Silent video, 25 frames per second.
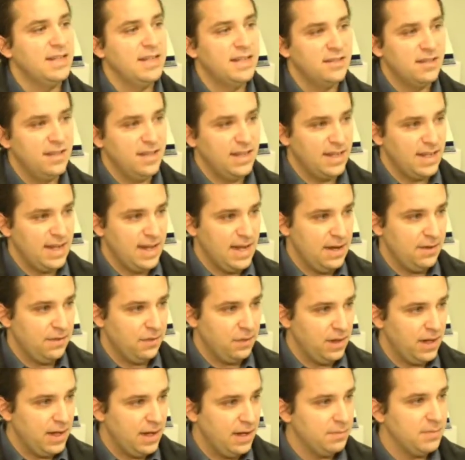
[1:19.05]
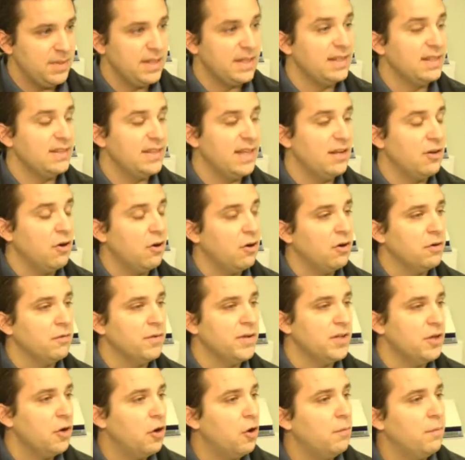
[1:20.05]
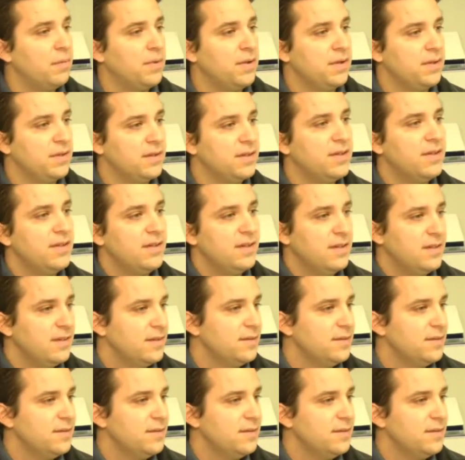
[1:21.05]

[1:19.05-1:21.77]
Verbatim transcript: get to the cath lab, and get that artery open